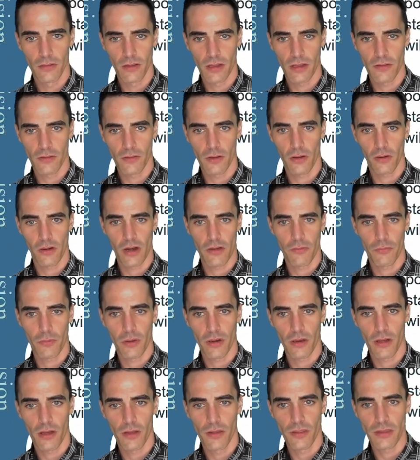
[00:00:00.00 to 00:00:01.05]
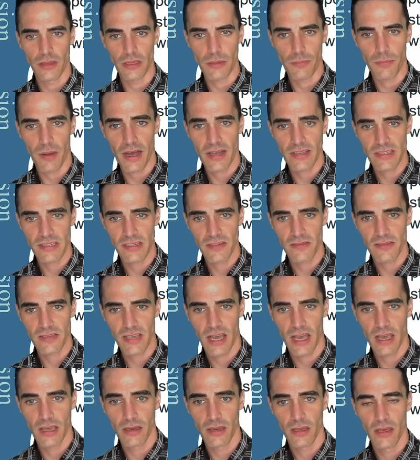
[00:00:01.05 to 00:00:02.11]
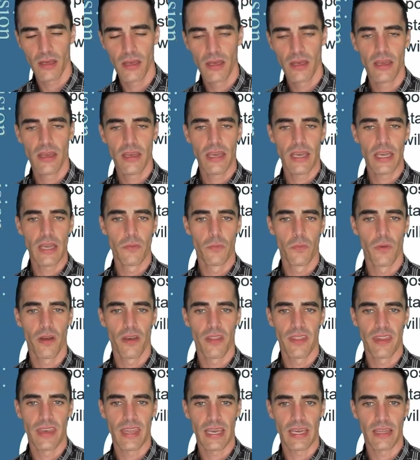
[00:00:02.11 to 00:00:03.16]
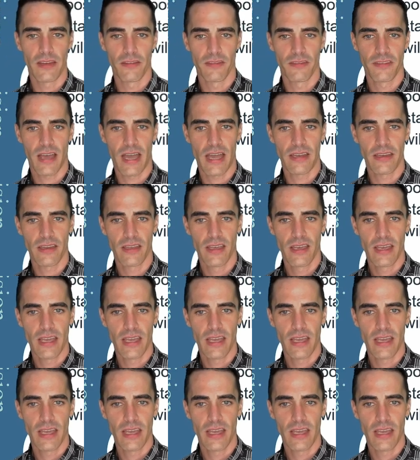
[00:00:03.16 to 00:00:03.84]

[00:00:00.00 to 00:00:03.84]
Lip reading: And so I'll graph one on the positive side and one on the negative side.